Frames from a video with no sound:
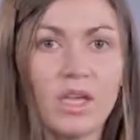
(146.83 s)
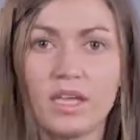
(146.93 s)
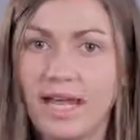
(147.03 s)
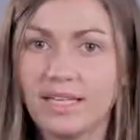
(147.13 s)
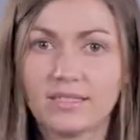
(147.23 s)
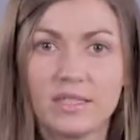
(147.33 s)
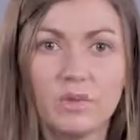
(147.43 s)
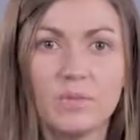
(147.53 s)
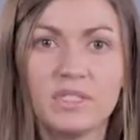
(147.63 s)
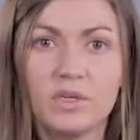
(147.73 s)
Yet, in a
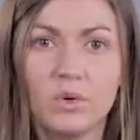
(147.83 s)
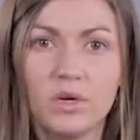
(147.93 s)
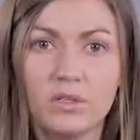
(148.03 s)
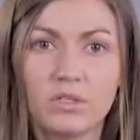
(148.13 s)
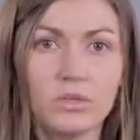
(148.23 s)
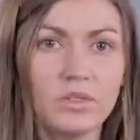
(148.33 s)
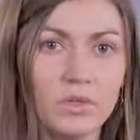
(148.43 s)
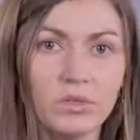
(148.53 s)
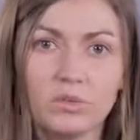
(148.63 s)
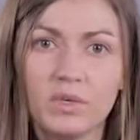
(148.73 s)
busy world and with
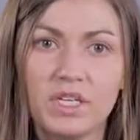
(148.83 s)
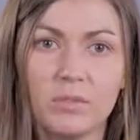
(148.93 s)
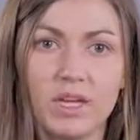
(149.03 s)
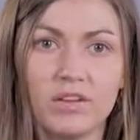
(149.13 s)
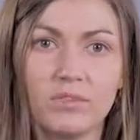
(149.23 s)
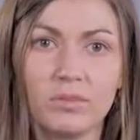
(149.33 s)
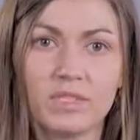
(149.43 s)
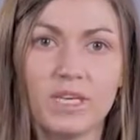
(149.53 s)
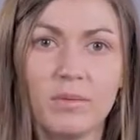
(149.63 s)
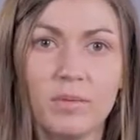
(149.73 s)
social media platforms
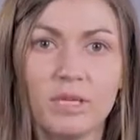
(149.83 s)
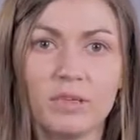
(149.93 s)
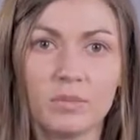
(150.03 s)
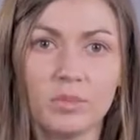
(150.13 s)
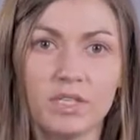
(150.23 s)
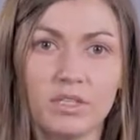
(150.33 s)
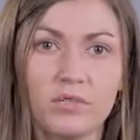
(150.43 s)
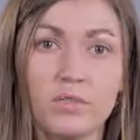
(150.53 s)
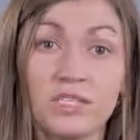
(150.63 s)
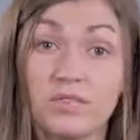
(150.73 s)
enabling the spread of
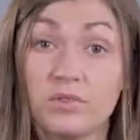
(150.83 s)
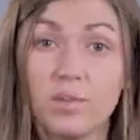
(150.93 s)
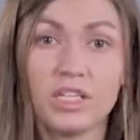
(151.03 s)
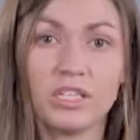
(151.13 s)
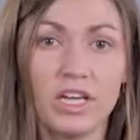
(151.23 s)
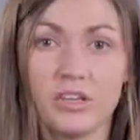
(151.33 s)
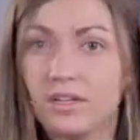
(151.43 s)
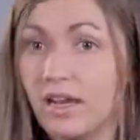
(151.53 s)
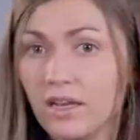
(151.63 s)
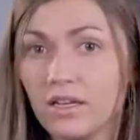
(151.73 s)
misinformation and the
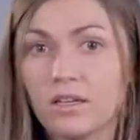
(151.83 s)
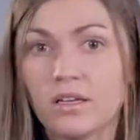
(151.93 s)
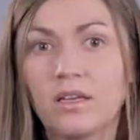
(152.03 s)
like,